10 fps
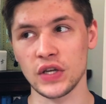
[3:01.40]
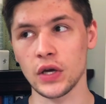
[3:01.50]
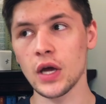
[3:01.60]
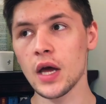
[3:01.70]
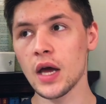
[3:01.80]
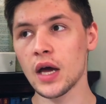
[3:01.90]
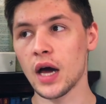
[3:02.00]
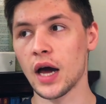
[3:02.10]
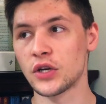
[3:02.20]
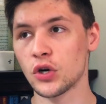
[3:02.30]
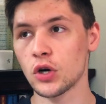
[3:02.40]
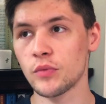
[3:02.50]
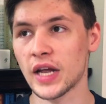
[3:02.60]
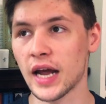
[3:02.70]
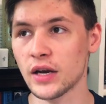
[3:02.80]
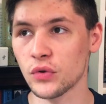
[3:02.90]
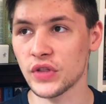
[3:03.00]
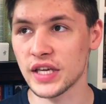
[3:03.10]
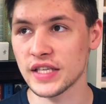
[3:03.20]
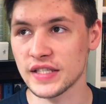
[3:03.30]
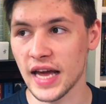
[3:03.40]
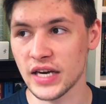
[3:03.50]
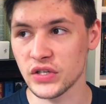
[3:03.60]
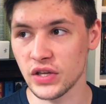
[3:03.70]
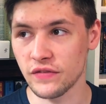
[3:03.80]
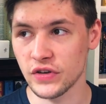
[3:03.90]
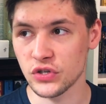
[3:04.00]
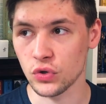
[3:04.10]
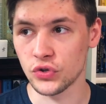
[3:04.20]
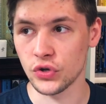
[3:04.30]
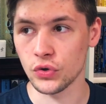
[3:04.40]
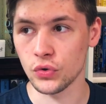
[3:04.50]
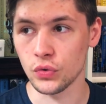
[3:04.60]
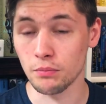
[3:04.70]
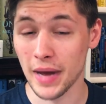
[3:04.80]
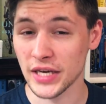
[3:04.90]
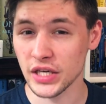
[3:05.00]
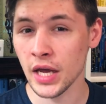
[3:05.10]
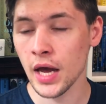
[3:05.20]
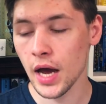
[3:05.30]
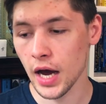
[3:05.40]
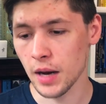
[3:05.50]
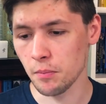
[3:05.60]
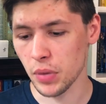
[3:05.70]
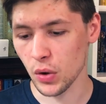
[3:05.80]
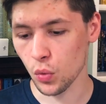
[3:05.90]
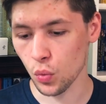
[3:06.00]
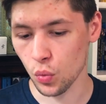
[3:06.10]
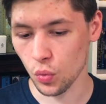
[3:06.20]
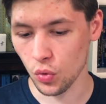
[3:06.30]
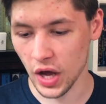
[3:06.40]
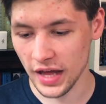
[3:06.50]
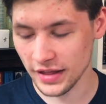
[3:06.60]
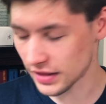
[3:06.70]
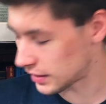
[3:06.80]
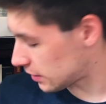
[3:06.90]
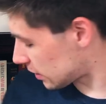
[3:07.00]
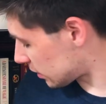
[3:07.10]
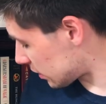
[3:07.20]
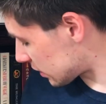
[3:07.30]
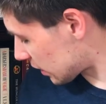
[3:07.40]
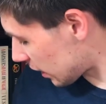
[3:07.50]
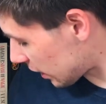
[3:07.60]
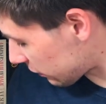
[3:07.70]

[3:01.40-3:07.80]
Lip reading: a term that I don't think is actually official to magic, Does Kate